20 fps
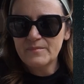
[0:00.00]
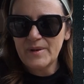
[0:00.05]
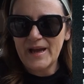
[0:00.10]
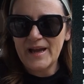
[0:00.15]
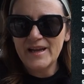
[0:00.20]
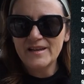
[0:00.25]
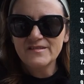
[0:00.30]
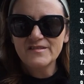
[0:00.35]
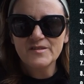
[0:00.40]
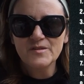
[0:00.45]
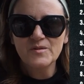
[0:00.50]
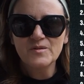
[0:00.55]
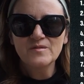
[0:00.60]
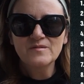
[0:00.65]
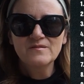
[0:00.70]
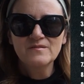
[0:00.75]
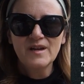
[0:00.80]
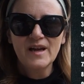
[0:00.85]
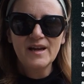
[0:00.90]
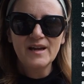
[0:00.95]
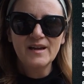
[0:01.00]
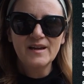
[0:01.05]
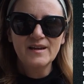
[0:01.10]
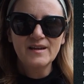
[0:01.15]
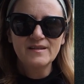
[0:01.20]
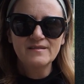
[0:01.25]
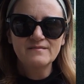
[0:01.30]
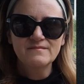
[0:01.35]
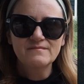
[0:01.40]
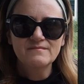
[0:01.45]
bands on
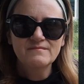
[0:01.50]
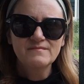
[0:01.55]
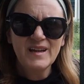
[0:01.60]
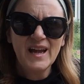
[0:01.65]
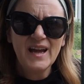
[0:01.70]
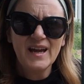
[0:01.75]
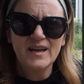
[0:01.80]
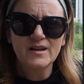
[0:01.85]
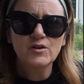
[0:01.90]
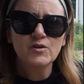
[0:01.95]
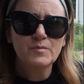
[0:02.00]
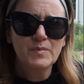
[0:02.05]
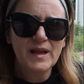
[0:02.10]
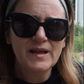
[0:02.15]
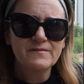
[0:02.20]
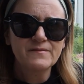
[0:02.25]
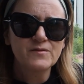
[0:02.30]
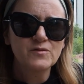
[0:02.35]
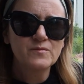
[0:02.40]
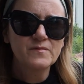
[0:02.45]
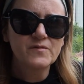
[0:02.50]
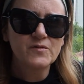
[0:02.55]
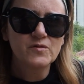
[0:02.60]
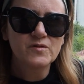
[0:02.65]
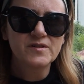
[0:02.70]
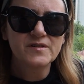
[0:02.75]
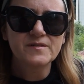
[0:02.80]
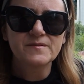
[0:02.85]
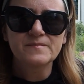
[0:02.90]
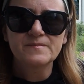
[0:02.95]
and yeah, good platform
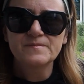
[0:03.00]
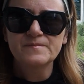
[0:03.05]
for it.